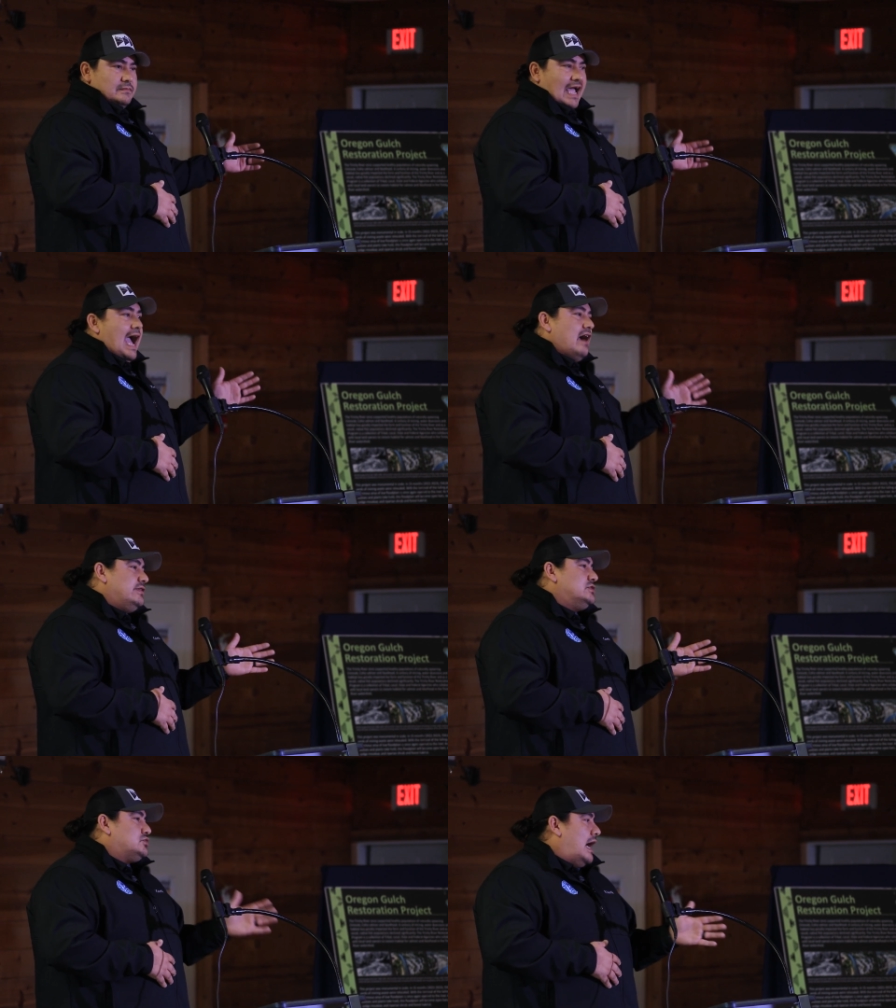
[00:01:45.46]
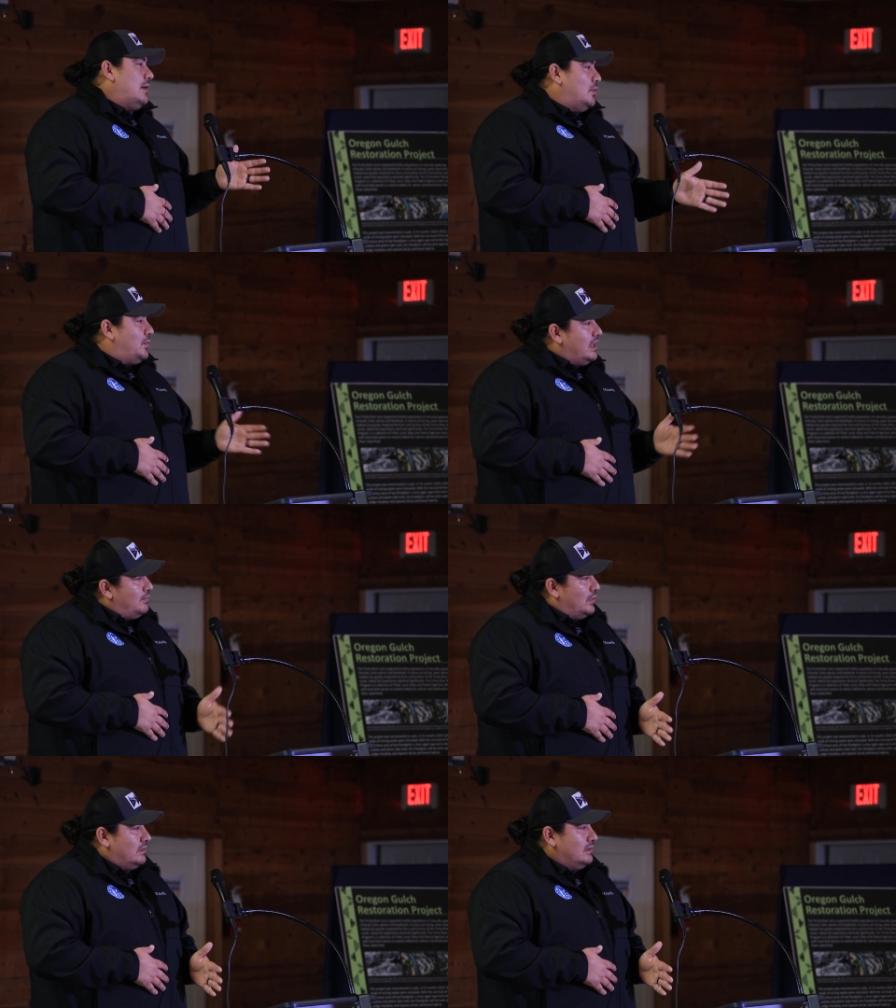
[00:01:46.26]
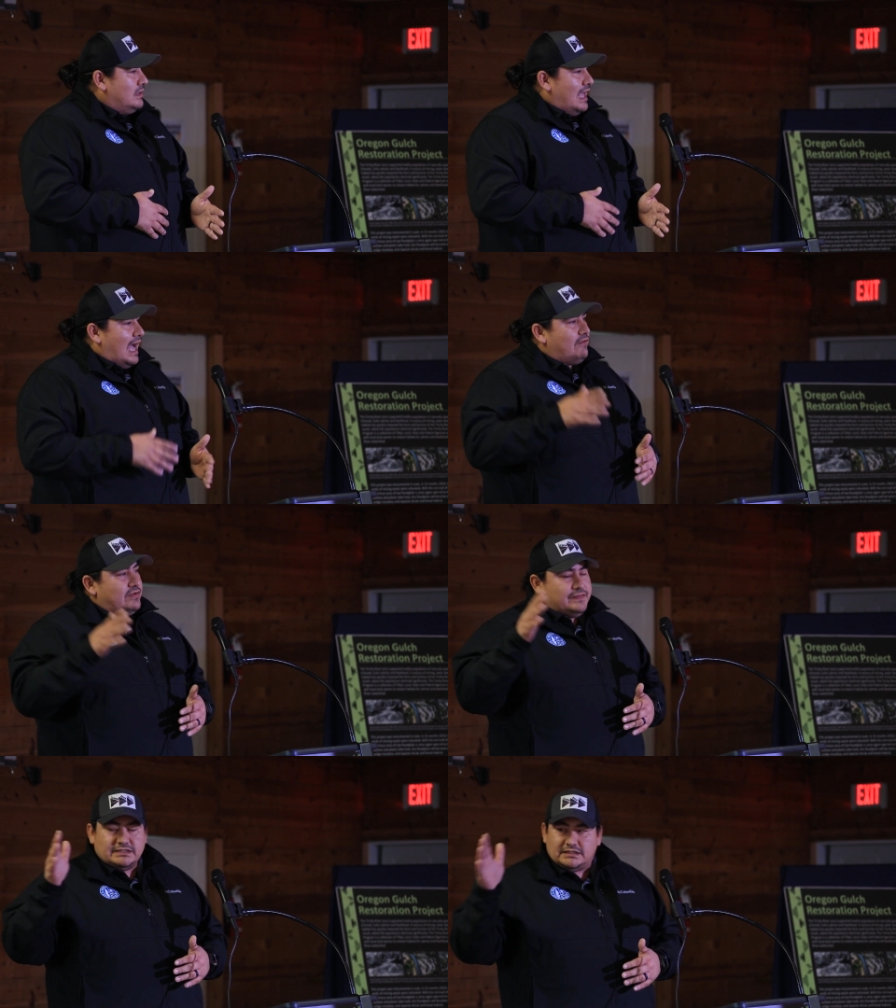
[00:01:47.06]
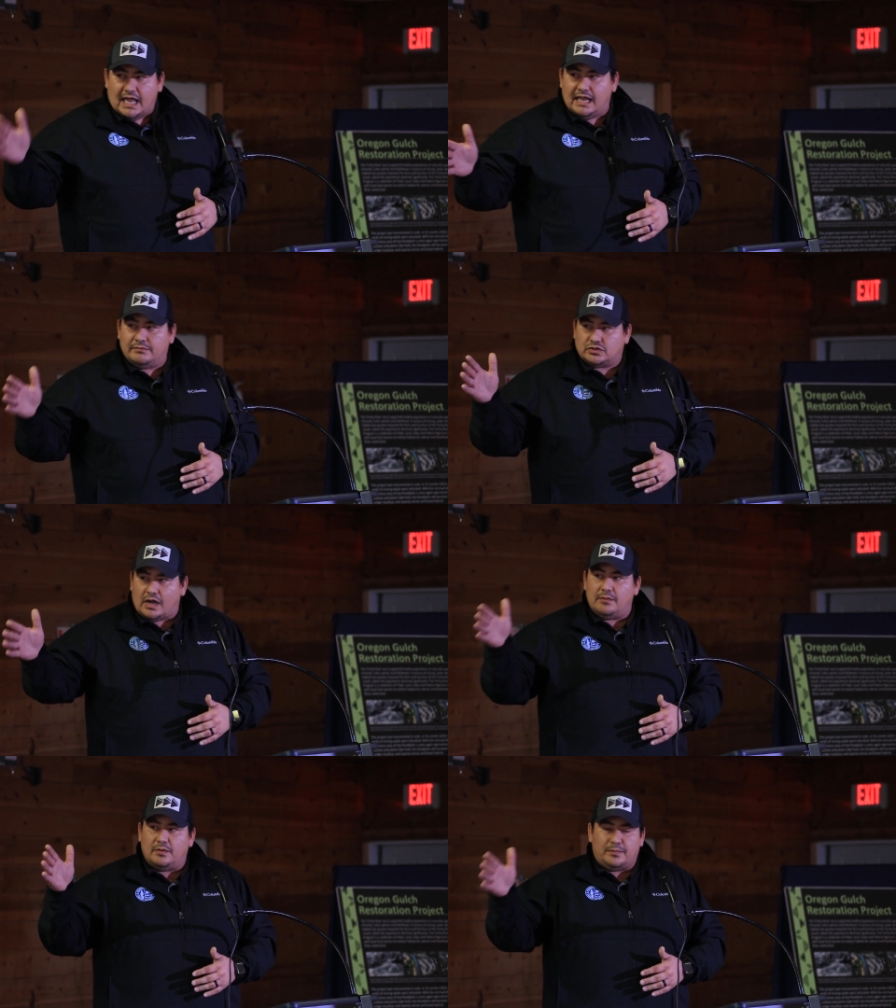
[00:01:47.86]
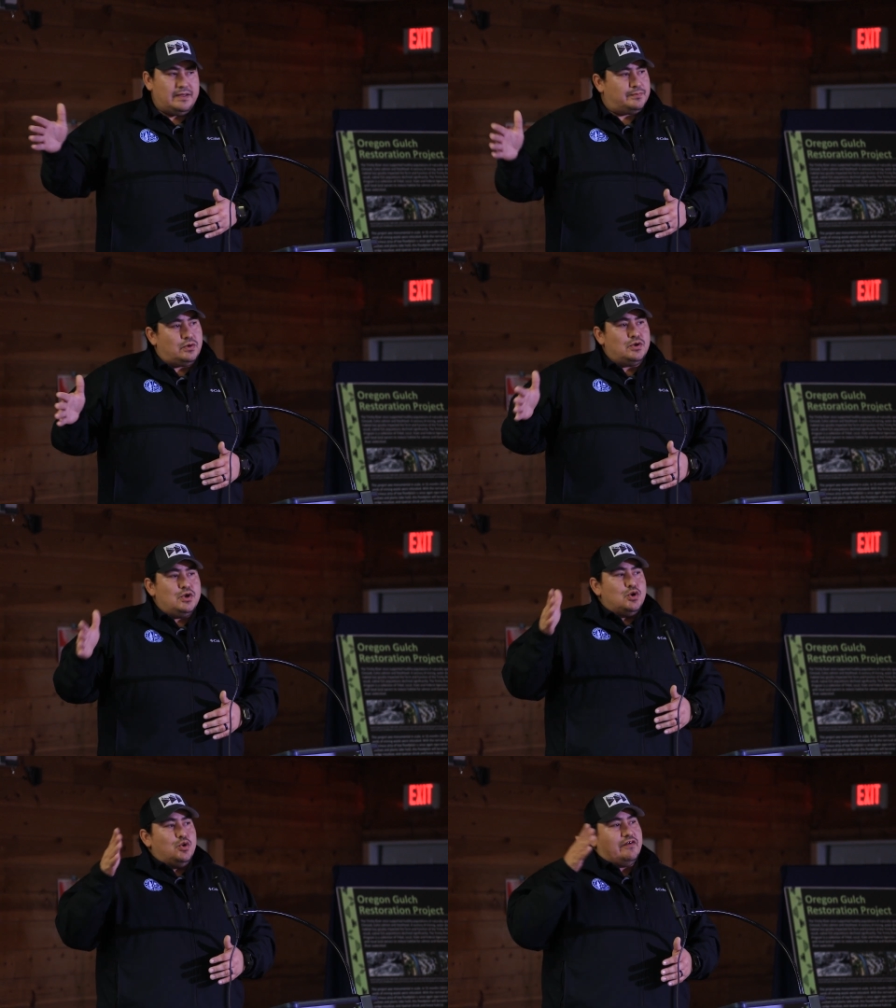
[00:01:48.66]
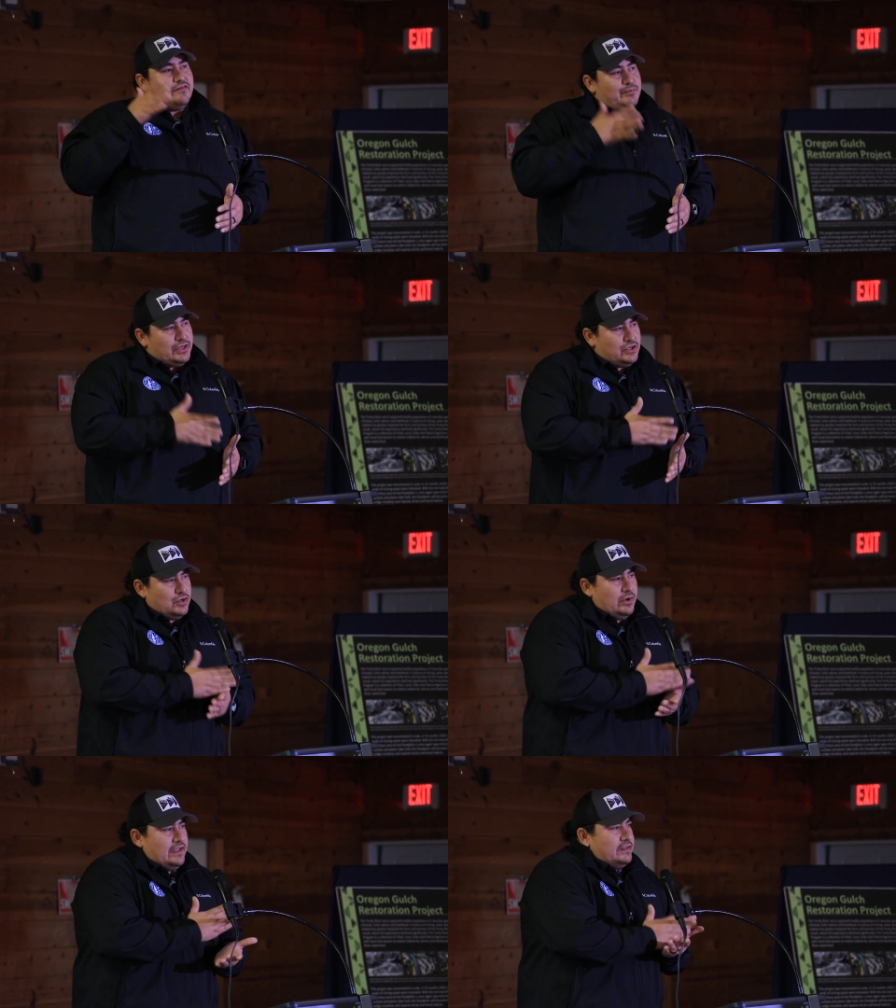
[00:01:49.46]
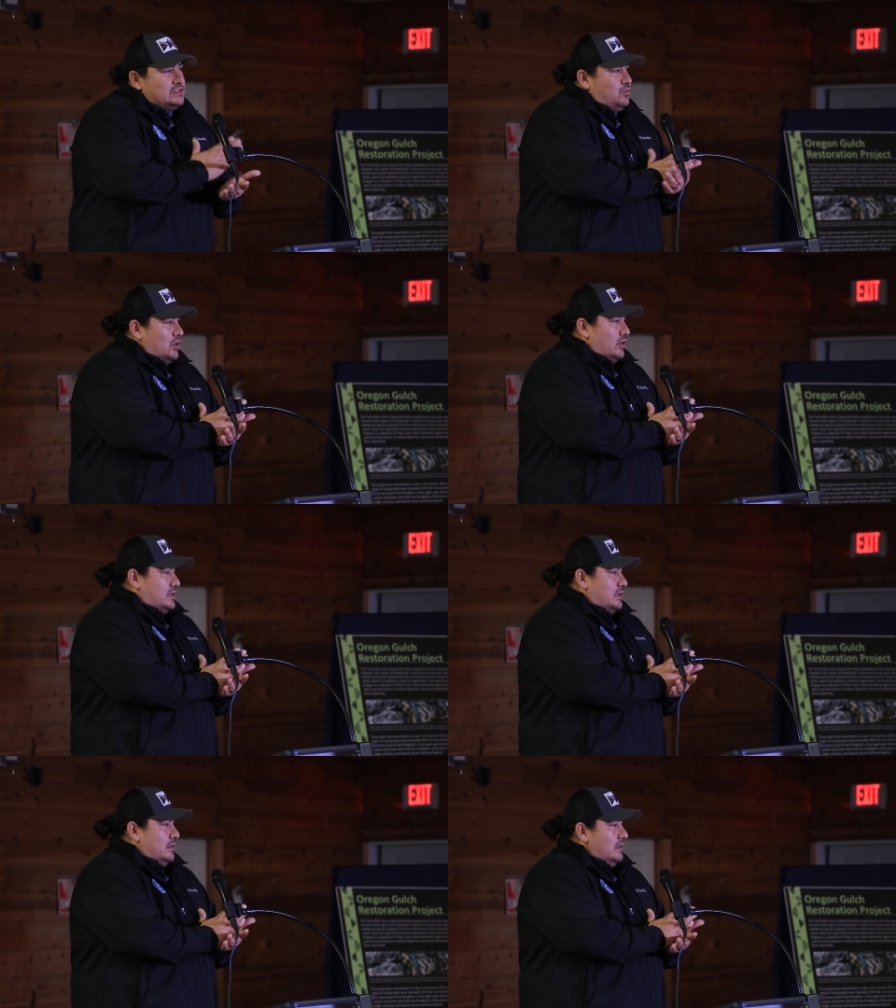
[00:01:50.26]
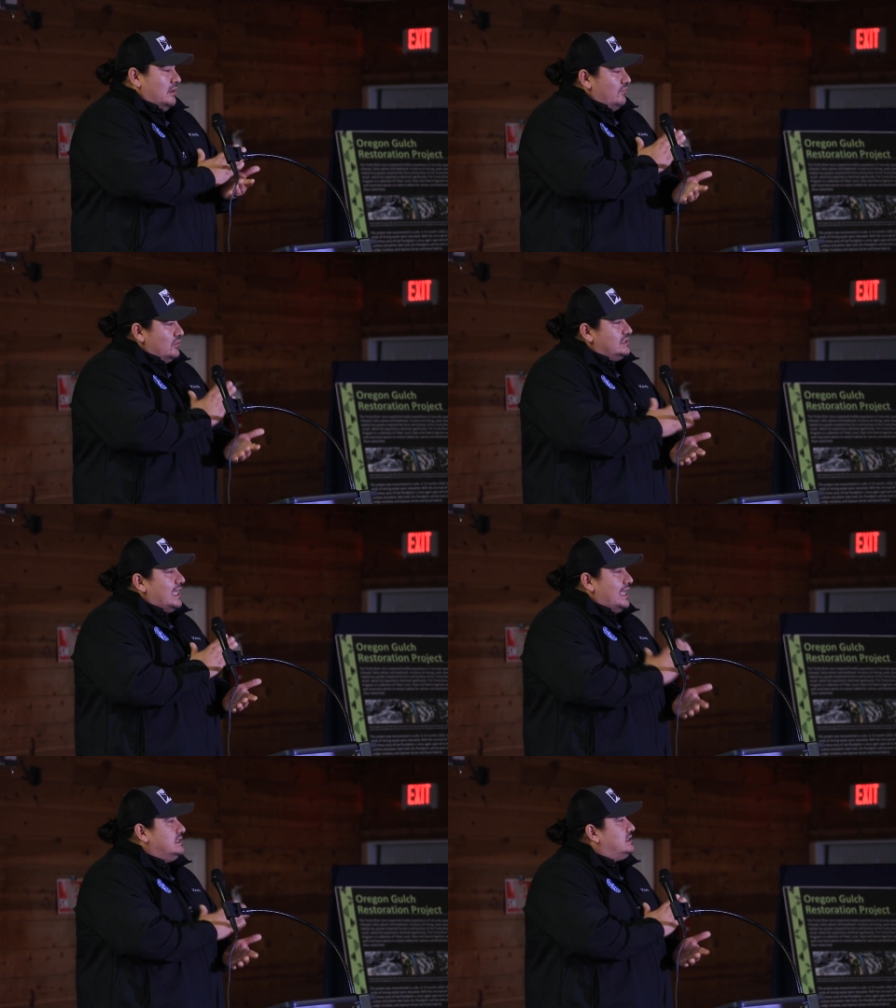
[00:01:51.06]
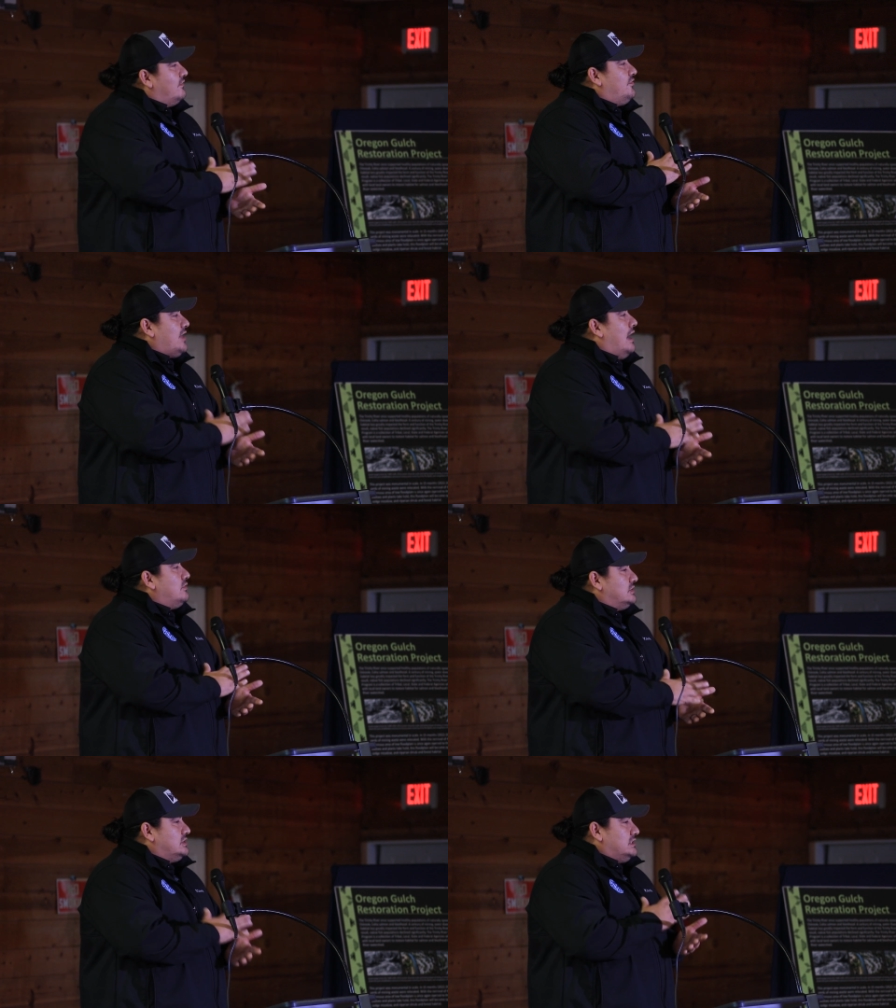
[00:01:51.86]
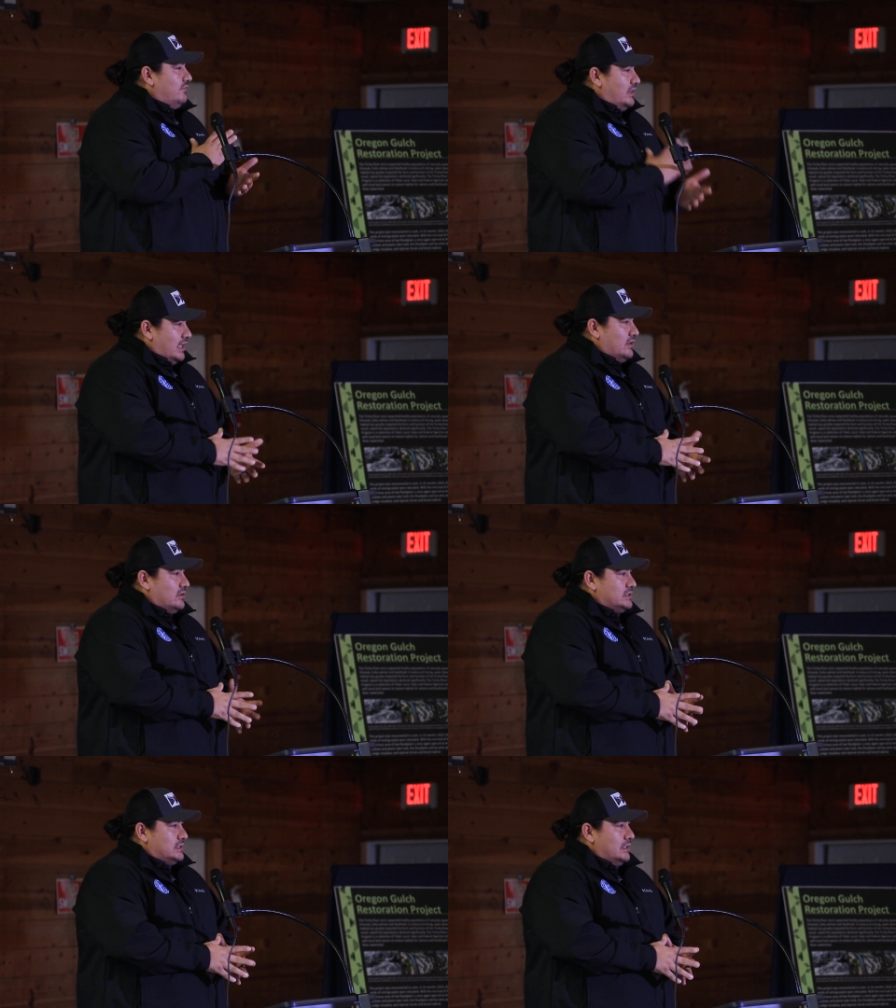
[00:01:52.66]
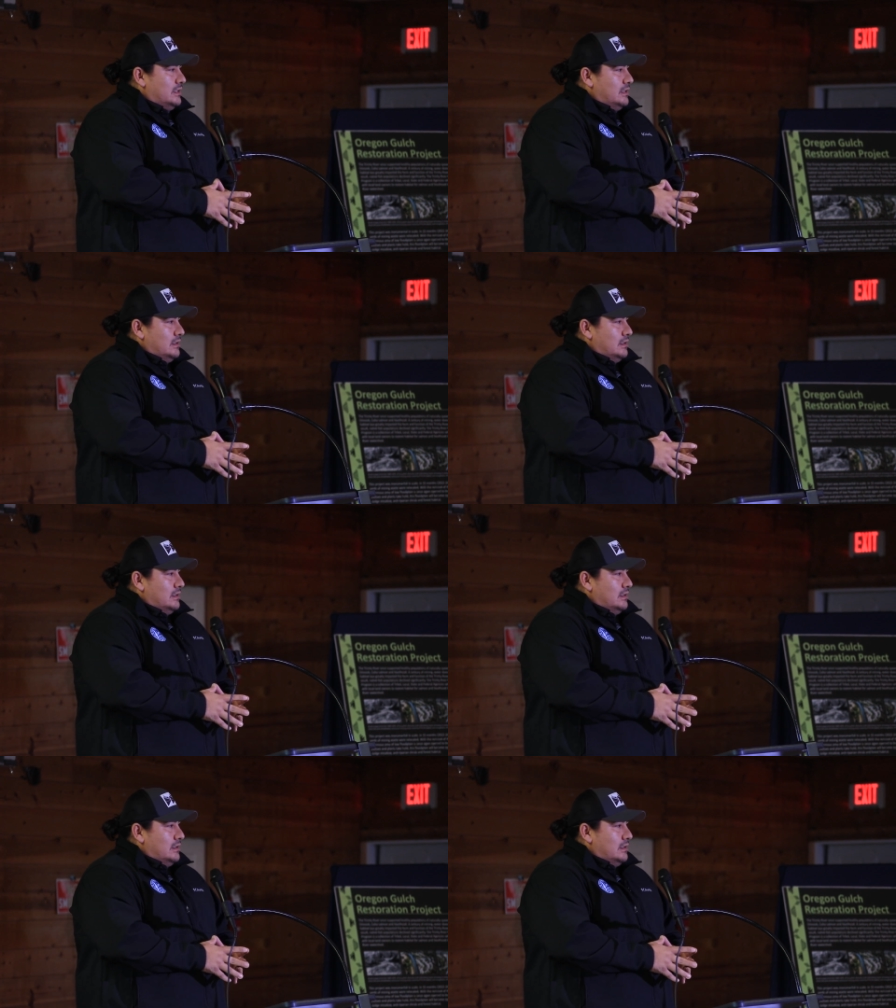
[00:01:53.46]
Having tribal people, having the same tribal people who have been doing this work for tens of thousands of years,